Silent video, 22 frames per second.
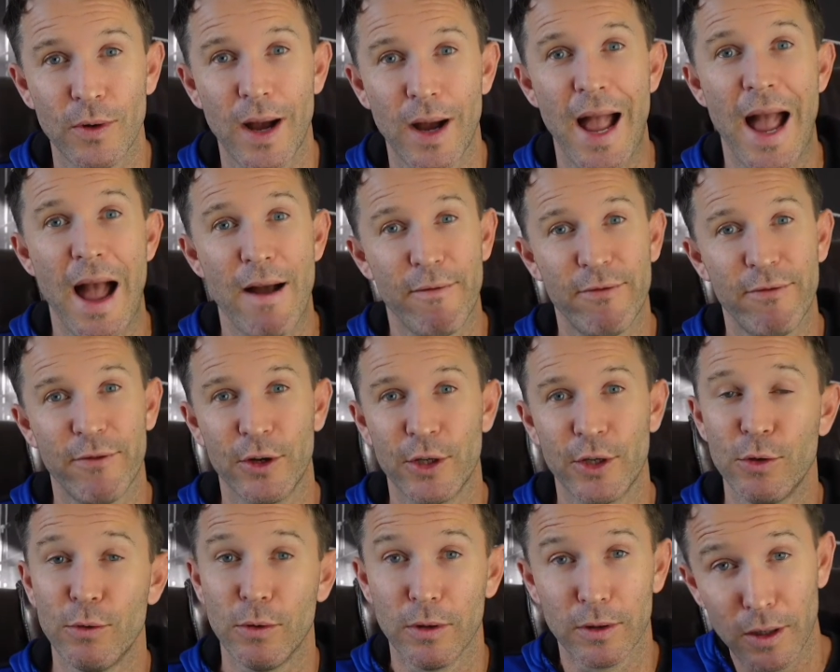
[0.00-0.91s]
I have for
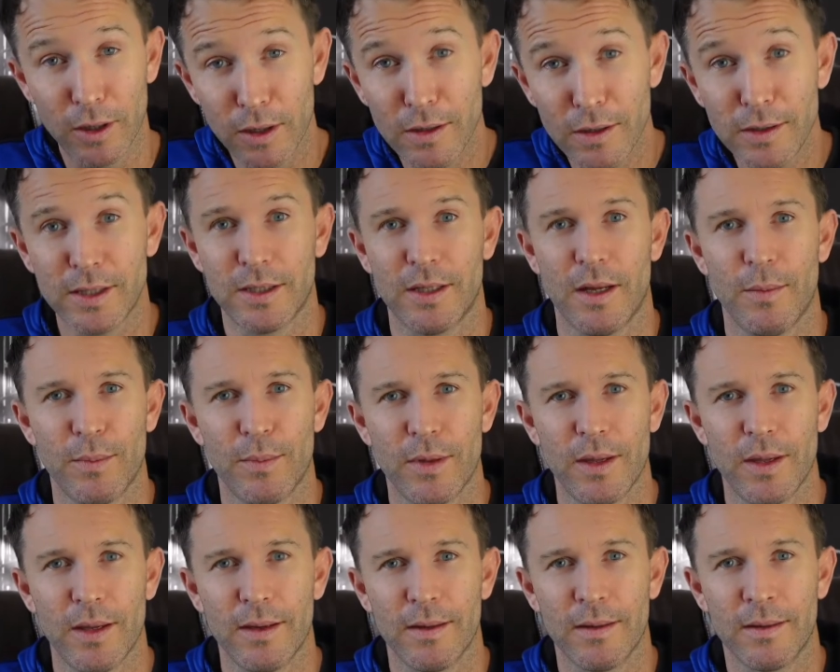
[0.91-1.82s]
you. Learn
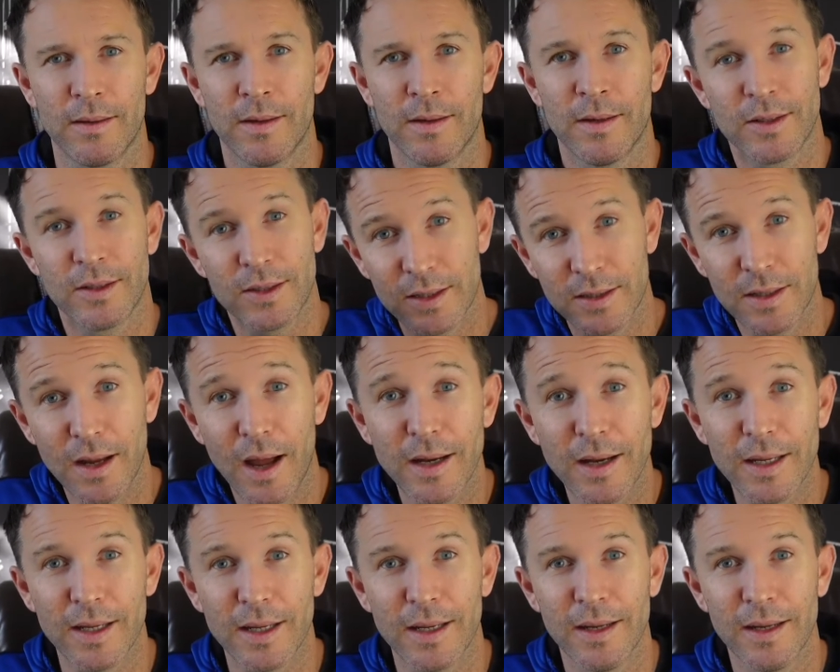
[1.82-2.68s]
something. Study.